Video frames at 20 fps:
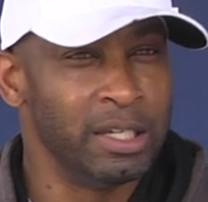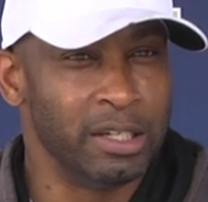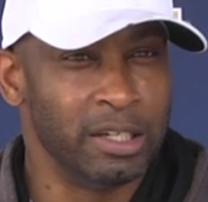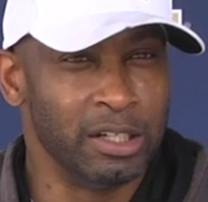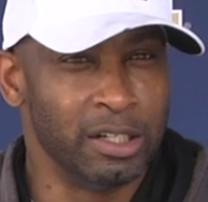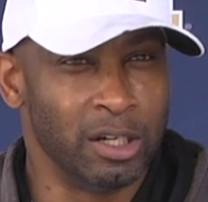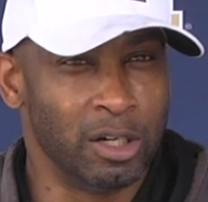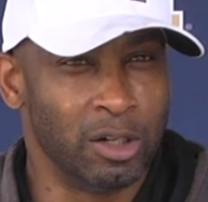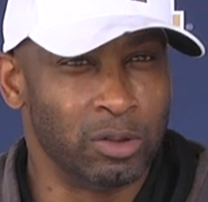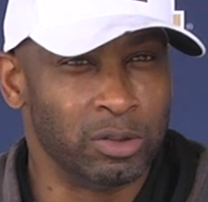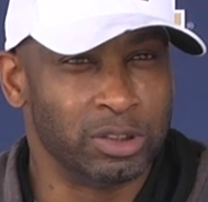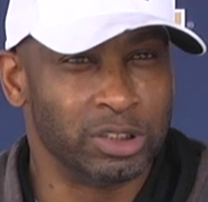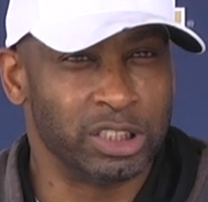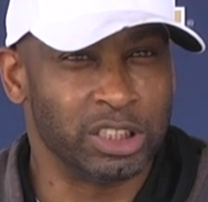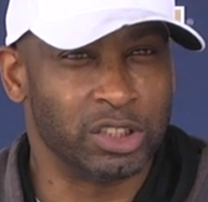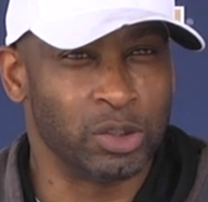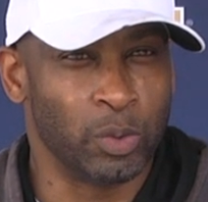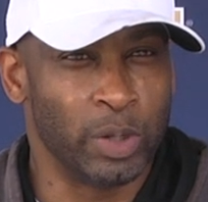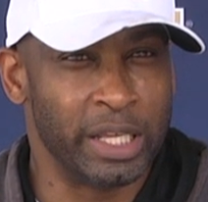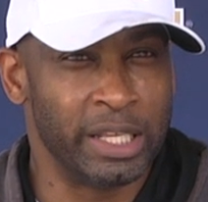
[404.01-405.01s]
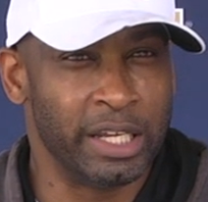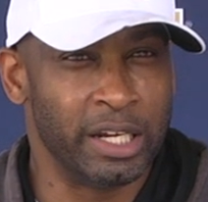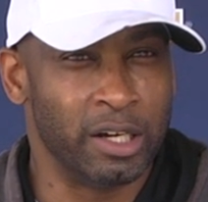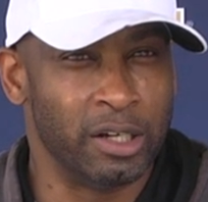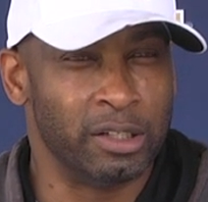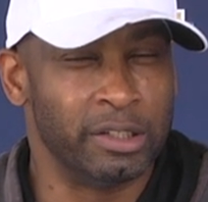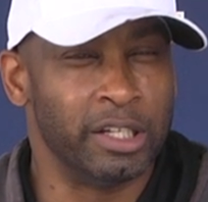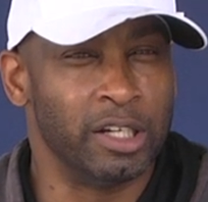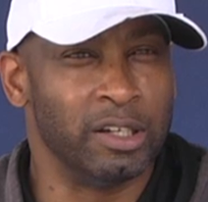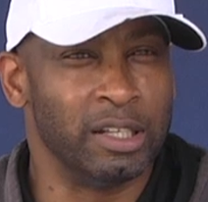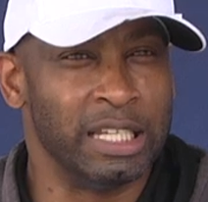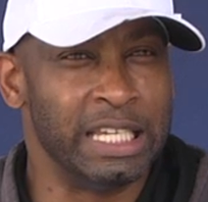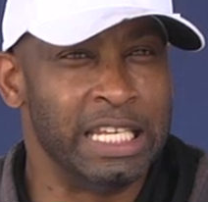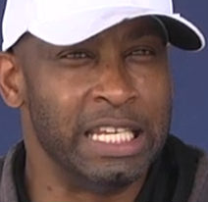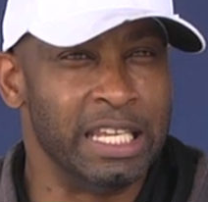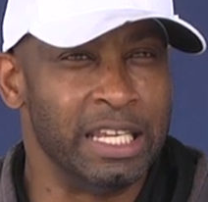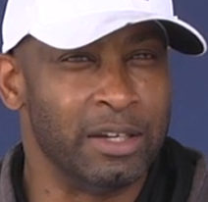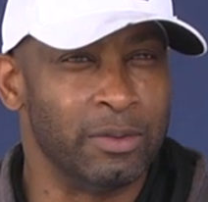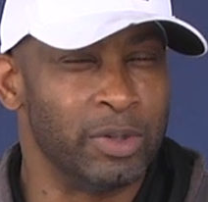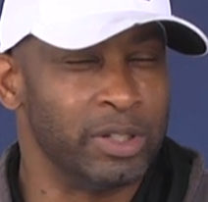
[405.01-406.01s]
You know, just the way they're
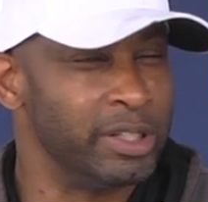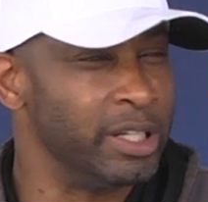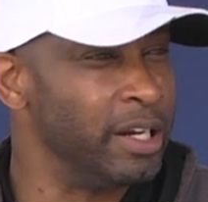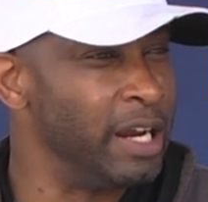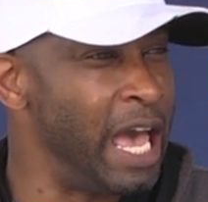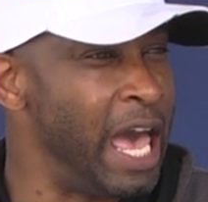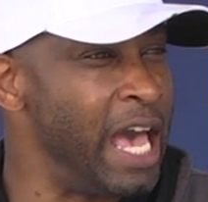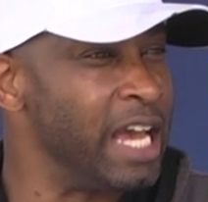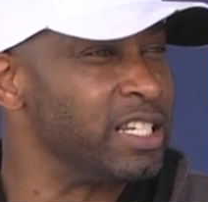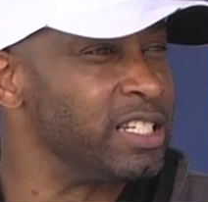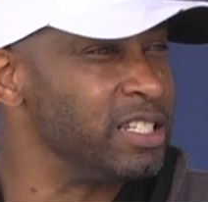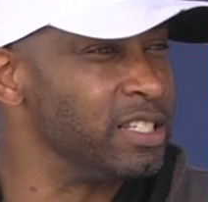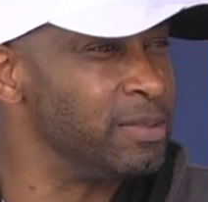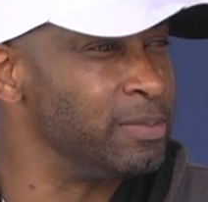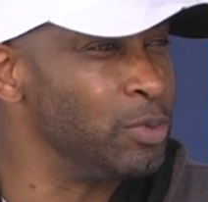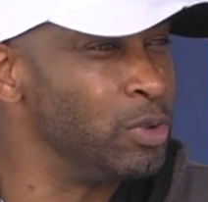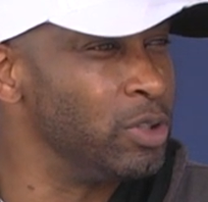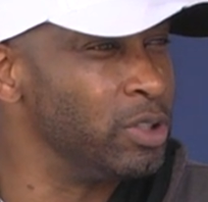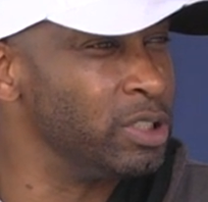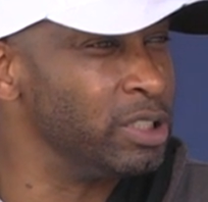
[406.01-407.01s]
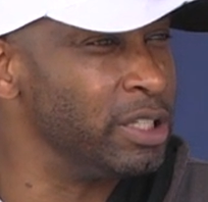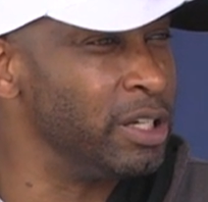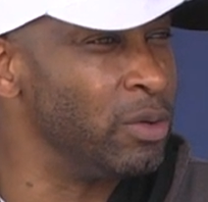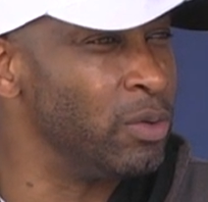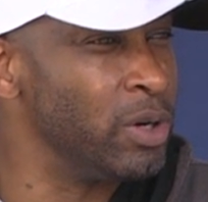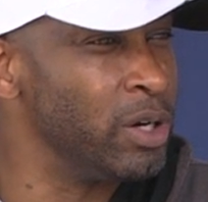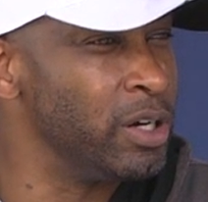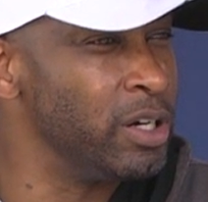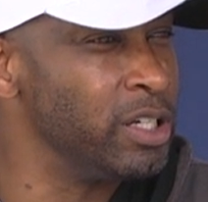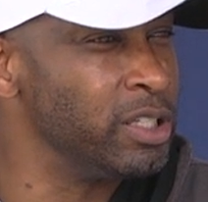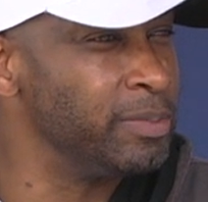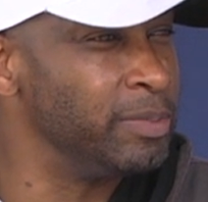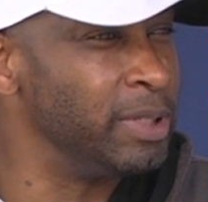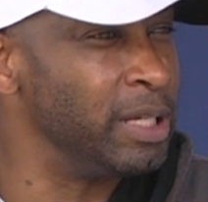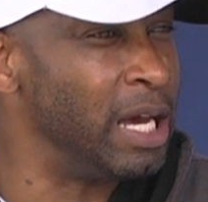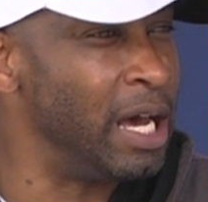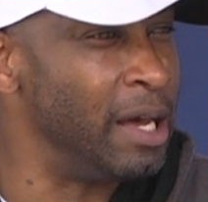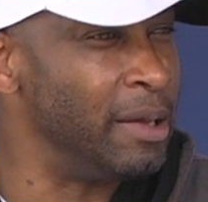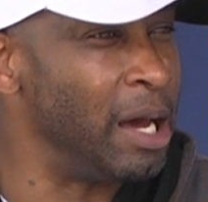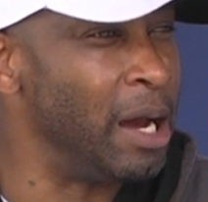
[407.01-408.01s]
leading with their actions more than their words. But
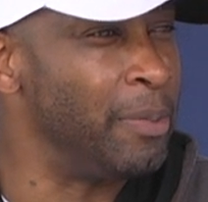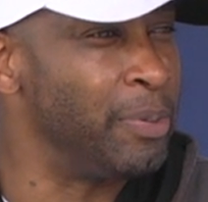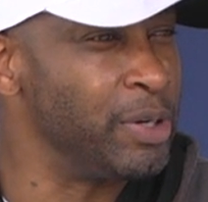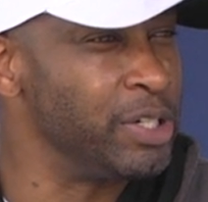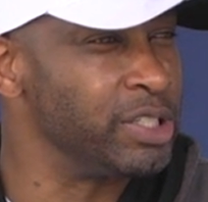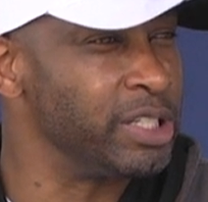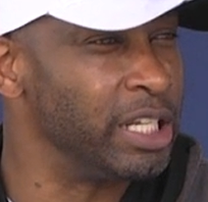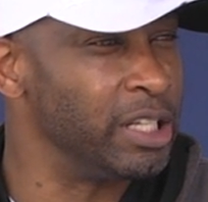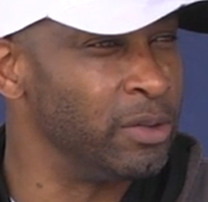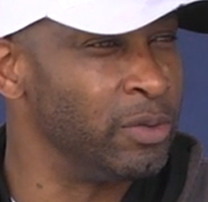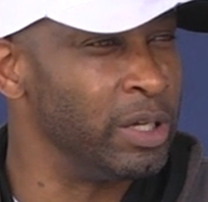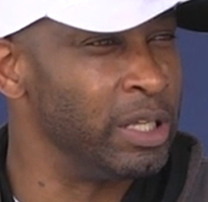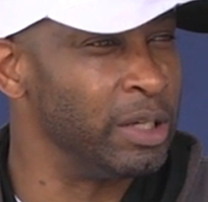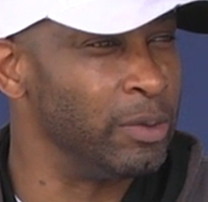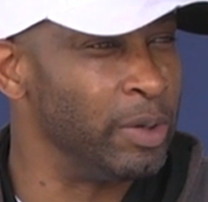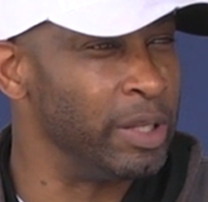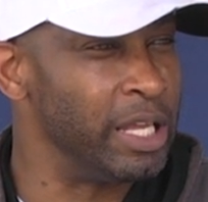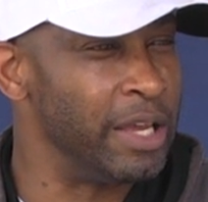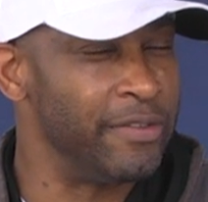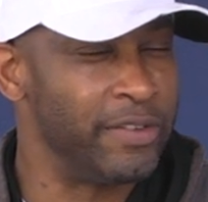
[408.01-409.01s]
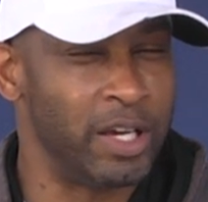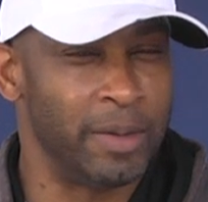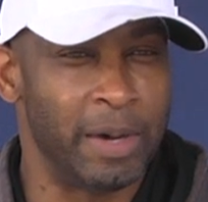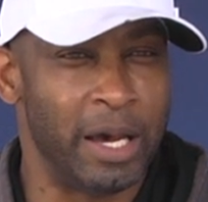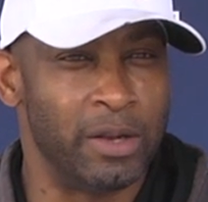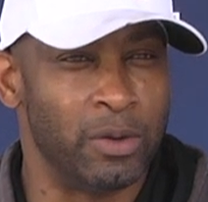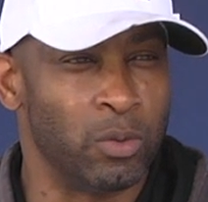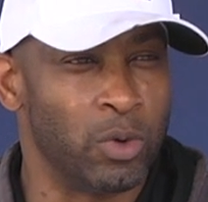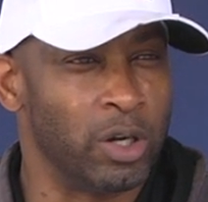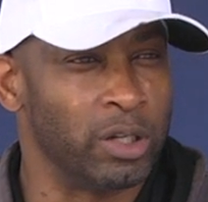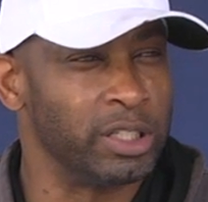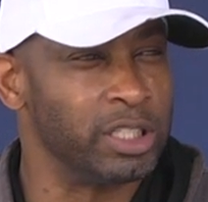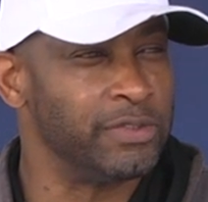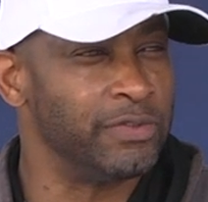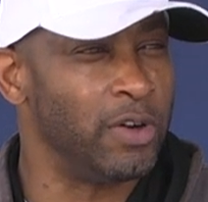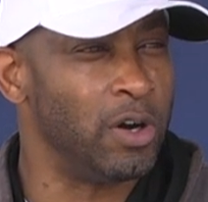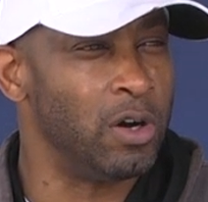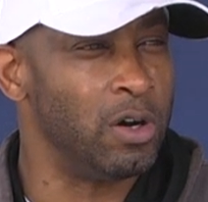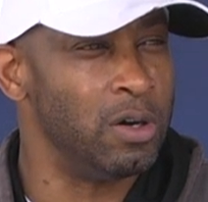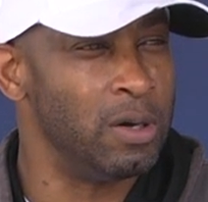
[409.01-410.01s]
I appreciate the way they've come out and worked this fall.